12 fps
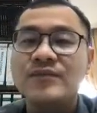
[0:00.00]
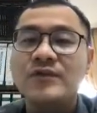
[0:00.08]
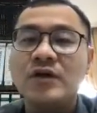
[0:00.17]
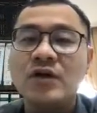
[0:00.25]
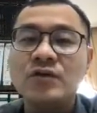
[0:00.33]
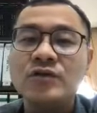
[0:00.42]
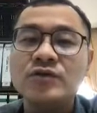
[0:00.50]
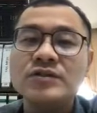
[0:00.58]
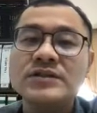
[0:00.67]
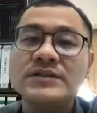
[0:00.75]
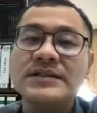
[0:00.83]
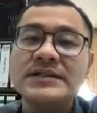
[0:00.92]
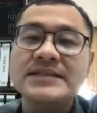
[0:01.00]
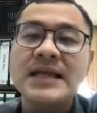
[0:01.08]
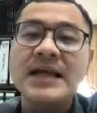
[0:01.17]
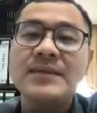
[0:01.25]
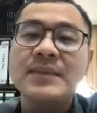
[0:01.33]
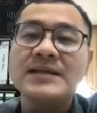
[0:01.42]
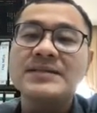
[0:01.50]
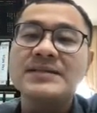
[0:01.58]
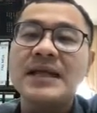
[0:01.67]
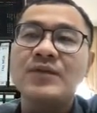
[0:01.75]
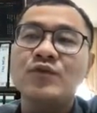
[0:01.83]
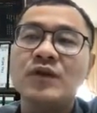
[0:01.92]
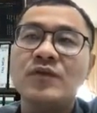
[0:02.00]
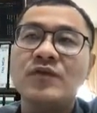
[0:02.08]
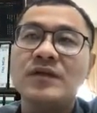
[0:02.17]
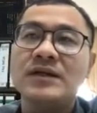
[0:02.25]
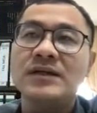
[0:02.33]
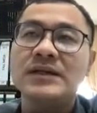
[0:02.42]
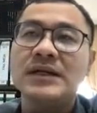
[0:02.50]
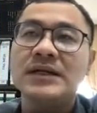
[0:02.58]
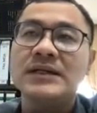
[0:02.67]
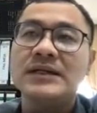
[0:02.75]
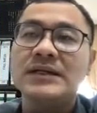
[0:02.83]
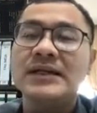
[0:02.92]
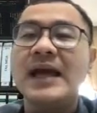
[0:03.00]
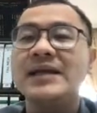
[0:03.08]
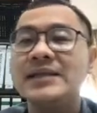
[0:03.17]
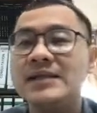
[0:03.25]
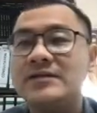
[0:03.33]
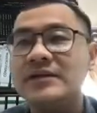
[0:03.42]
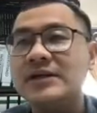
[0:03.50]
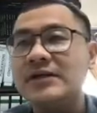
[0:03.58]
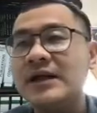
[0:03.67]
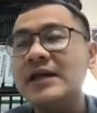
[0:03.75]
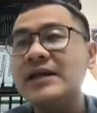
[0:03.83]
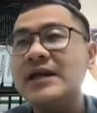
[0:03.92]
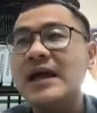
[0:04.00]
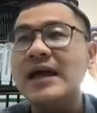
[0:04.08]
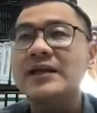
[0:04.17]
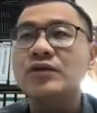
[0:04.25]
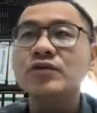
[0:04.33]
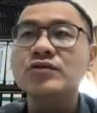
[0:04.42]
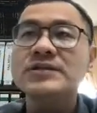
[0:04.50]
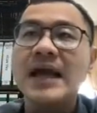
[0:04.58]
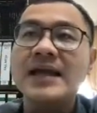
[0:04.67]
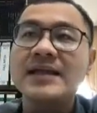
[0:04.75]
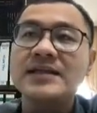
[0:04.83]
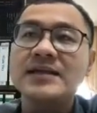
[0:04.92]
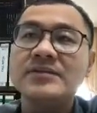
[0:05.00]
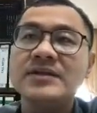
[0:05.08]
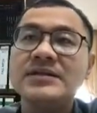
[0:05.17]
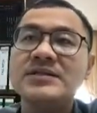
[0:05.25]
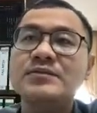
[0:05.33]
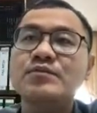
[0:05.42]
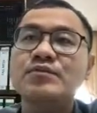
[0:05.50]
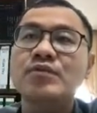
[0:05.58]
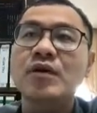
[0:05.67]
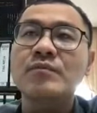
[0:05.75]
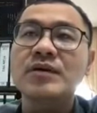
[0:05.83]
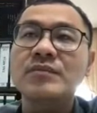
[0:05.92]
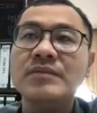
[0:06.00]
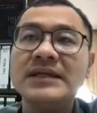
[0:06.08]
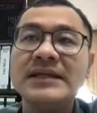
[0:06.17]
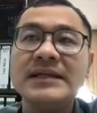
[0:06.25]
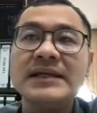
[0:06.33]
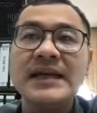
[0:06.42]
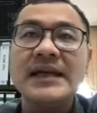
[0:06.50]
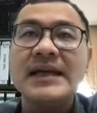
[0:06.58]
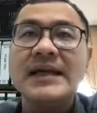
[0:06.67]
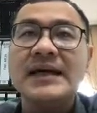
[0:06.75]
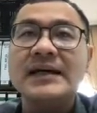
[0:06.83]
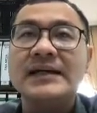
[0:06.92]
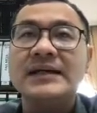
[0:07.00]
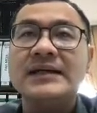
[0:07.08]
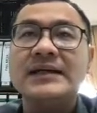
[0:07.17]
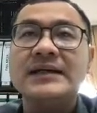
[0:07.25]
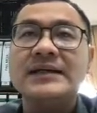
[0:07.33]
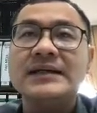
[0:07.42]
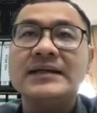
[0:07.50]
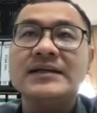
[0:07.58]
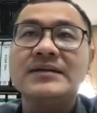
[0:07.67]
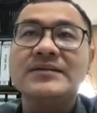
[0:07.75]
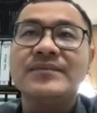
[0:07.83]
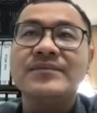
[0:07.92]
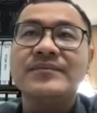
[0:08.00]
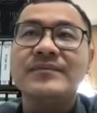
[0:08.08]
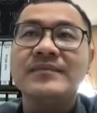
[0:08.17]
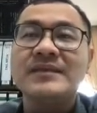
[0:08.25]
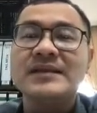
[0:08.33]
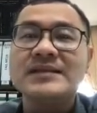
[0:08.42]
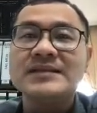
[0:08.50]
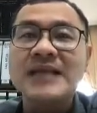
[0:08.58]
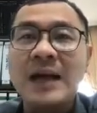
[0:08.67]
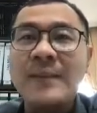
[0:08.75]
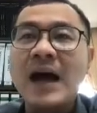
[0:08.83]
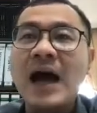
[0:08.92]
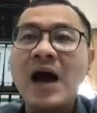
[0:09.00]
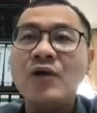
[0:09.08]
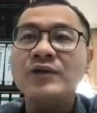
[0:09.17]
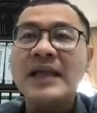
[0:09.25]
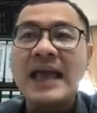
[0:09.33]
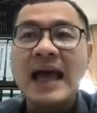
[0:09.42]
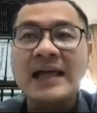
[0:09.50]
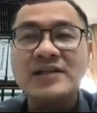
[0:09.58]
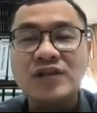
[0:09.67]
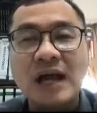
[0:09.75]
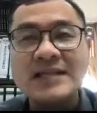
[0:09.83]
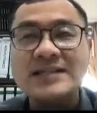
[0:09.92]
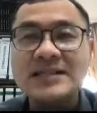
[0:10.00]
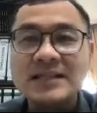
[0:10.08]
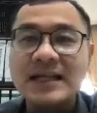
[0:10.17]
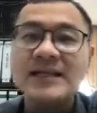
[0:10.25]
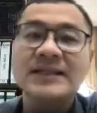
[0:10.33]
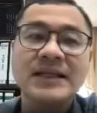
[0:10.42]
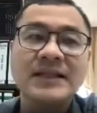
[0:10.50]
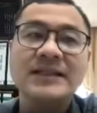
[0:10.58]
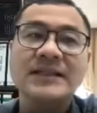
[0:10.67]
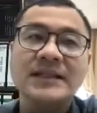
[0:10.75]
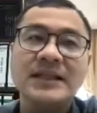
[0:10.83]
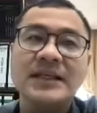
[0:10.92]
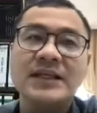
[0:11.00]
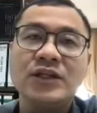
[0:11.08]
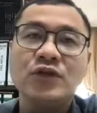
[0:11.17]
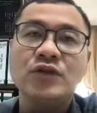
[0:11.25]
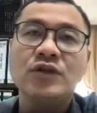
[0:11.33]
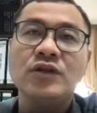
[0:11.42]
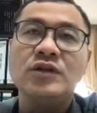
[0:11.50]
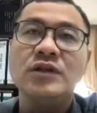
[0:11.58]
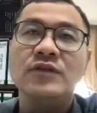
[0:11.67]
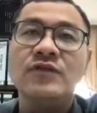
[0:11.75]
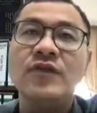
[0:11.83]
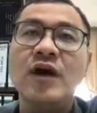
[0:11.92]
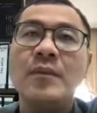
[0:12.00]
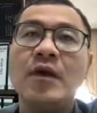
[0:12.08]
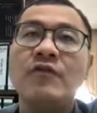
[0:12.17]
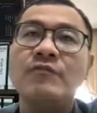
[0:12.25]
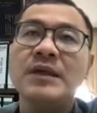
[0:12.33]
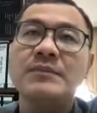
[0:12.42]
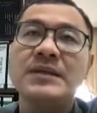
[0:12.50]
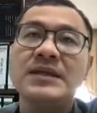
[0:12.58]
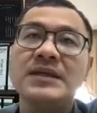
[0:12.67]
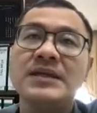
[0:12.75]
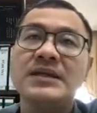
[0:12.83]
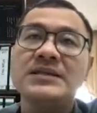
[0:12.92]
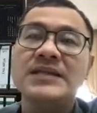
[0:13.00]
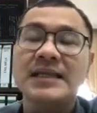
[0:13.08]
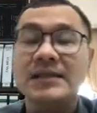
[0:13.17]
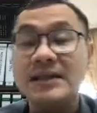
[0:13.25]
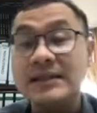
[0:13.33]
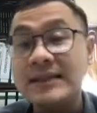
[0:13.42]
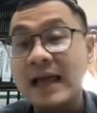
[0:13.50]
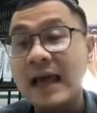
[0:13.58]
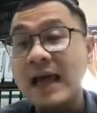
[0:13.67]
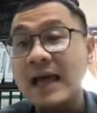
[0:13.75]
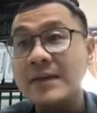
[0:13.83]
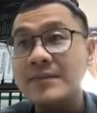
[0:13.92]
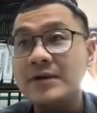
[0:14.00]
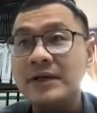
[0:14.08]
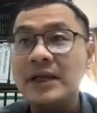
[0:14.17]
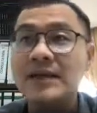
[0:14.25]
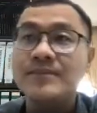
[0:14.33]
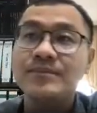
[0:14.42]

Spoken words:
all those design must start with a criteria, okay, and those criterias probably uh, somehow they are translated in the form of maybe settling time, okay,